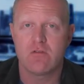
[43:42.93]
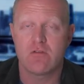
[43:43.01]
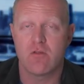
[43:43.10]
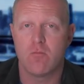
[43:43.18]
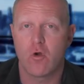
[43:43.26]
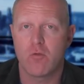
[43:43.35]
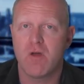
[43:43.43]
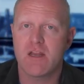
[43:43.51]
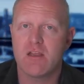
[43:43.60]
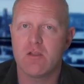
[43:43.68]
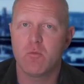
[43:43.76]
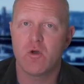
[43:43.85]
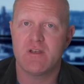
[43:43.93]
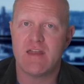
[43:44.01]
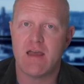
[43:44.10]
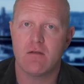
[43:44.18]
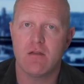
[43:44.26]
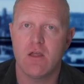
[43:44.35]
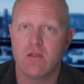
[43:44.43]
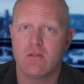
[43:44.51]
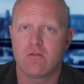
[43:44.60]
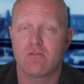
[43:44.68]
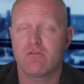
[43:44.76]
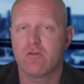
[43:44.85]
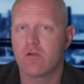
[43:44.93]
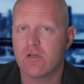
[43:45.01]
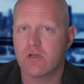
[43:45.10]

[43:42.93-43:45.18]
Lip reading: So the more money you put down, the sooner